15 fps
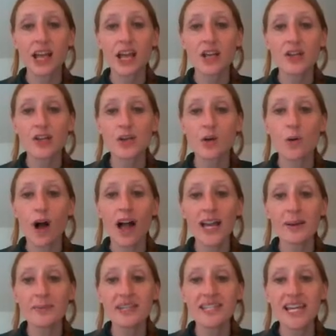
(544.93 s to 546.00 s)
So I
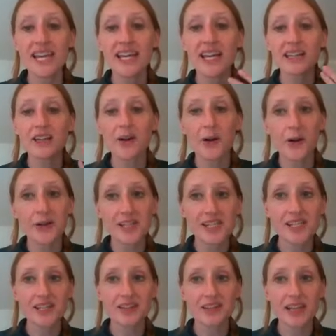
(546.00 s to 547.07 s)
am staying at the
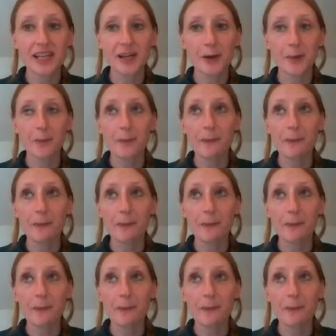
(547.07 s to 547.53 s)
hostel here.